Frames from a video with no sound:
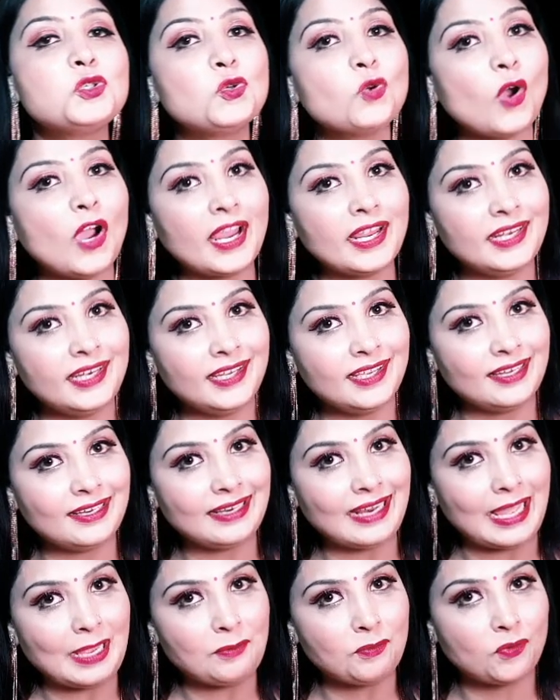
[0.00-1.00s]
joining
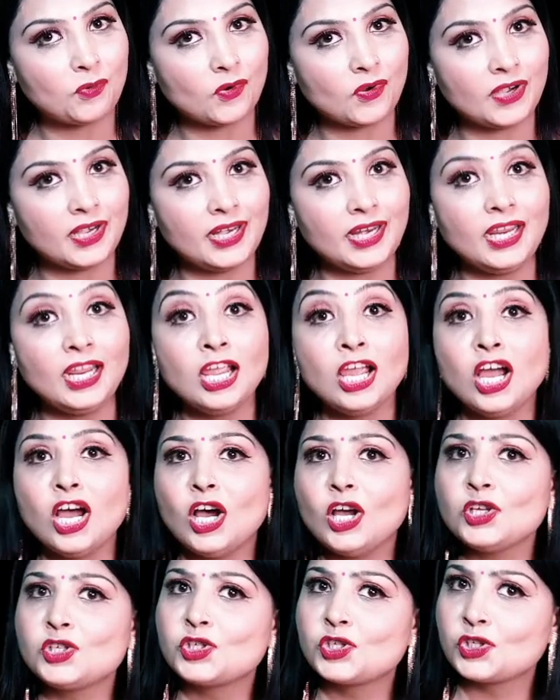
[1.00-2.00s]
a library,
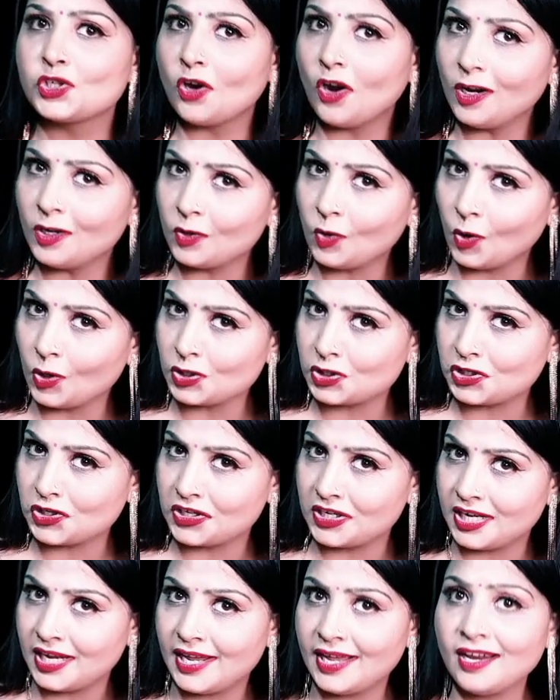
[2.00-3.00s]
a short
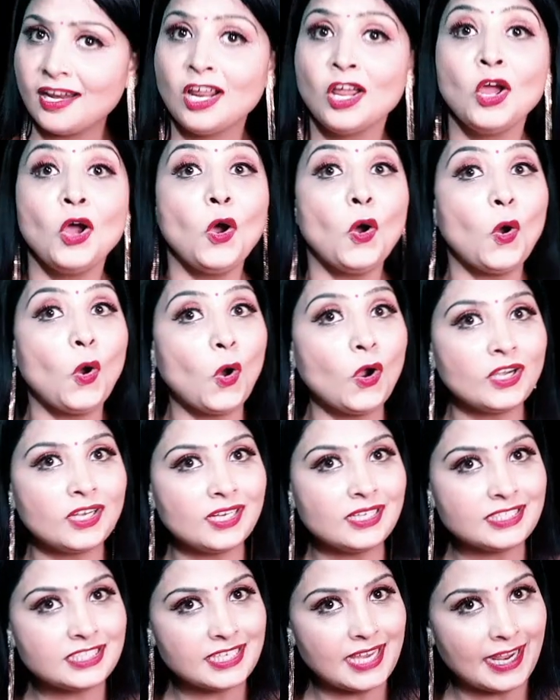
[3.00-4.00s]
questionnaire,
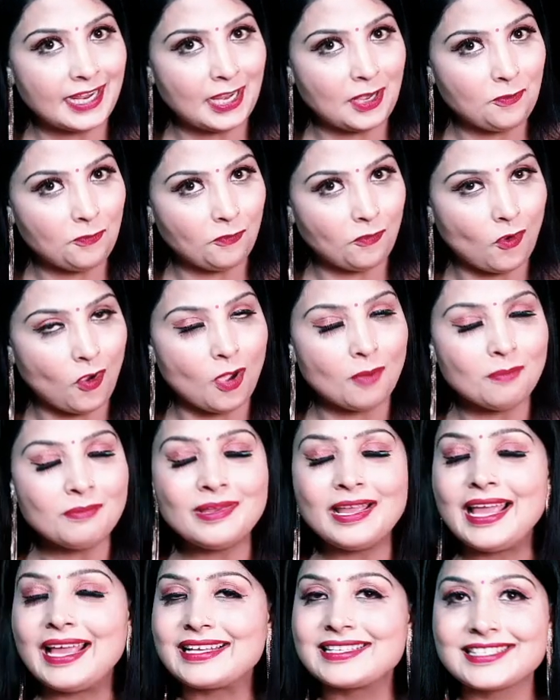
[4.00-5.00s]
hotel check-in form,
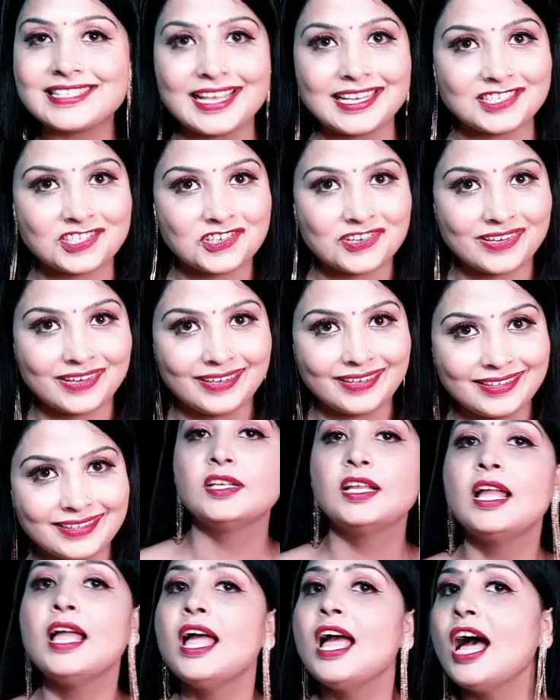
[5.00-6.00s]
etc.
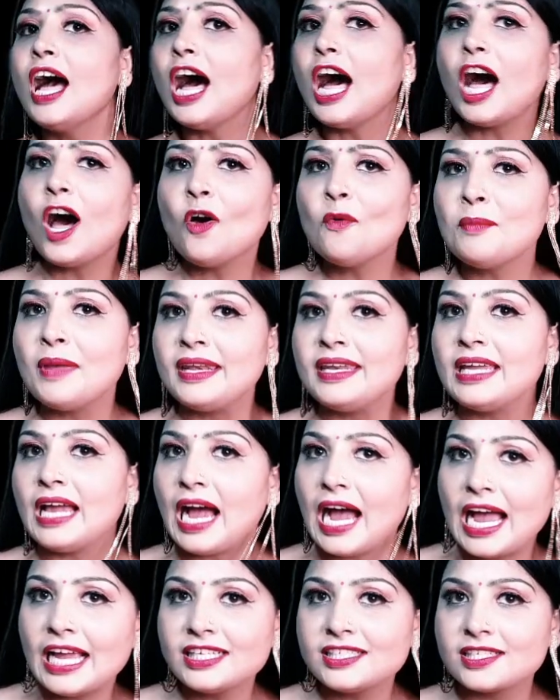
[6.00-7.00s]
How many
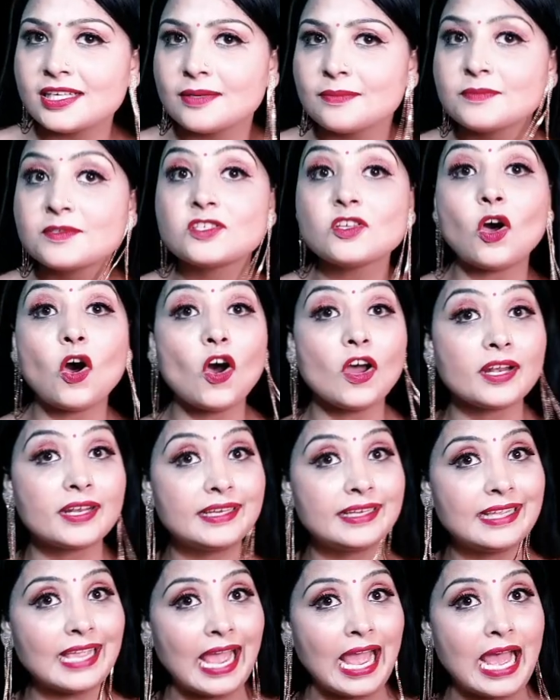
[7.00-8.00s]
items
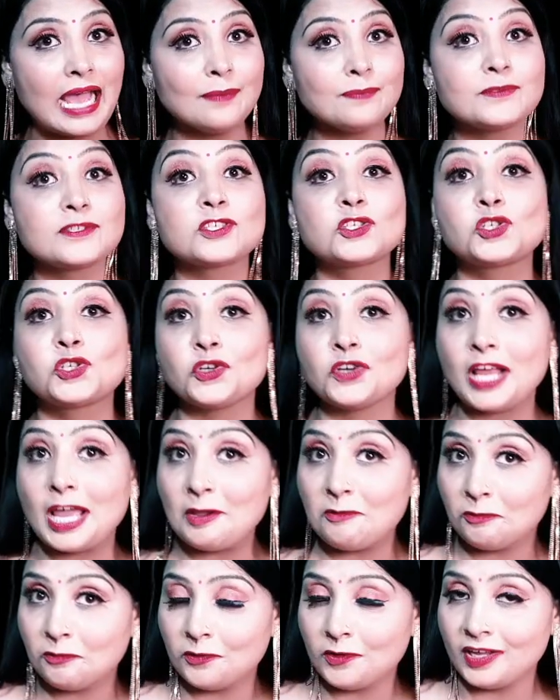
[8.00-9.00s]
or gaps should
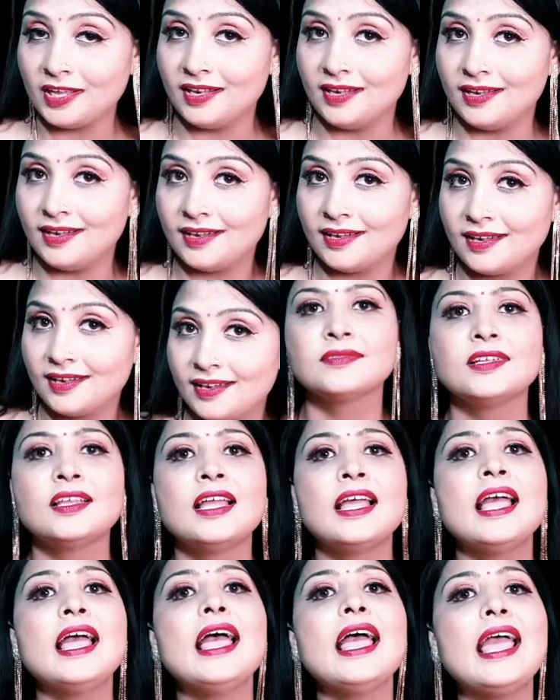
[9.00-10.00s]
I fill?
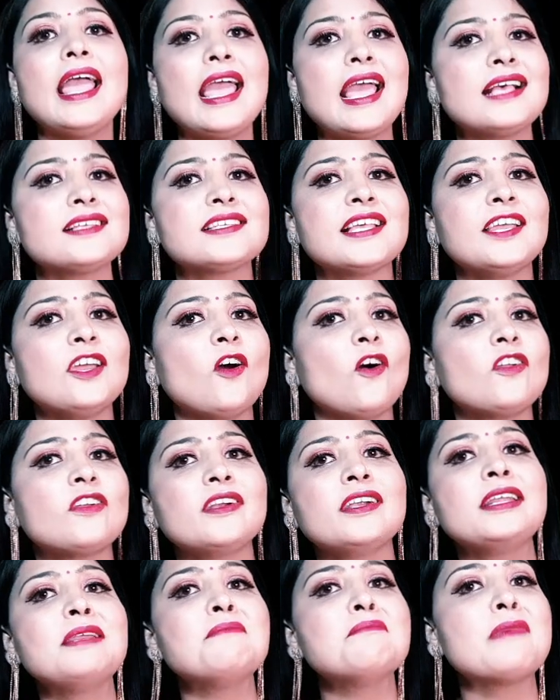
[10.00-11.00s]
As I
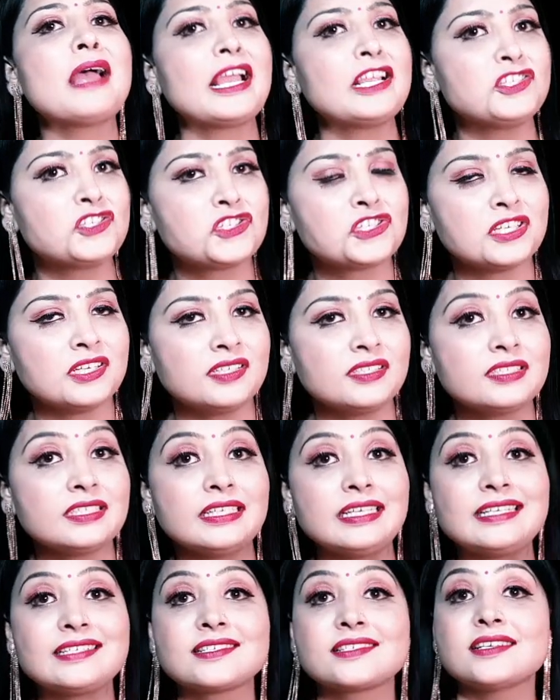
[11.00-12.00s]
already mentioned,
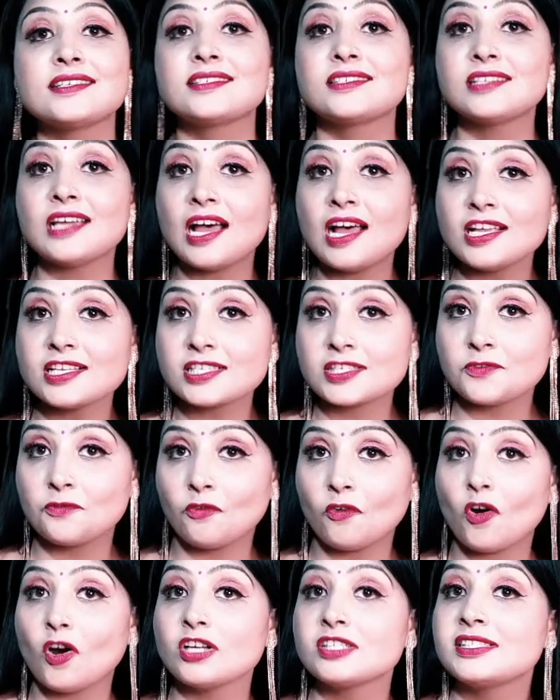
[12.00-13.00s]
it's a task
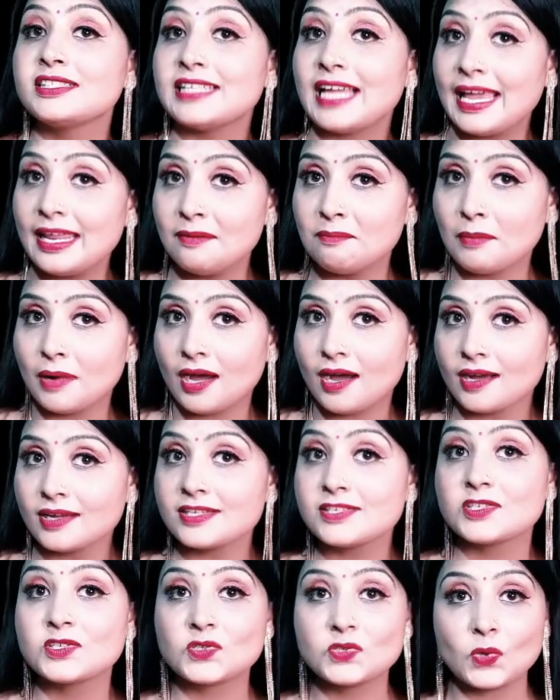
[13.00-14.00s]
for 10
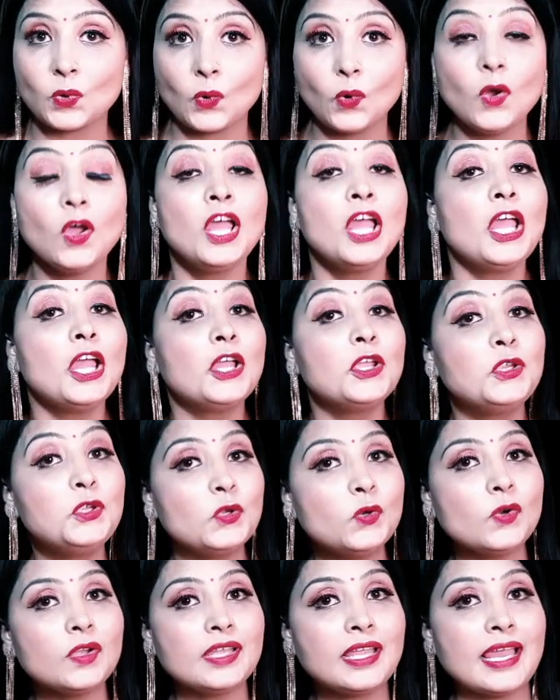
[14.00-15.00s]
marks, so
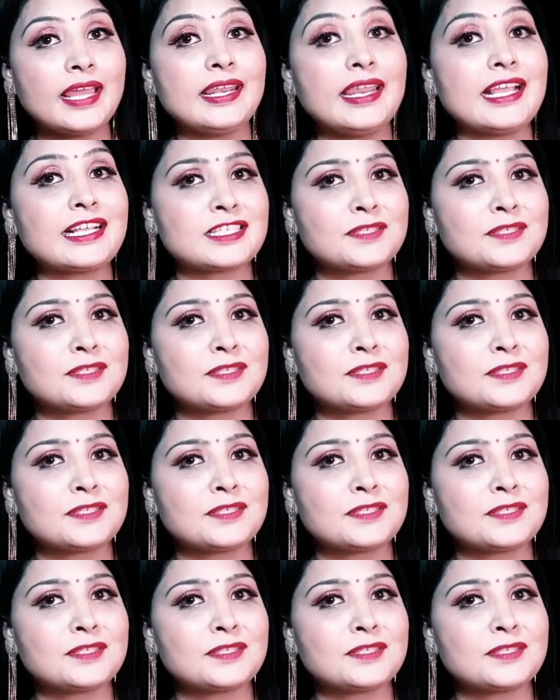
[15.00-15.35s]
you can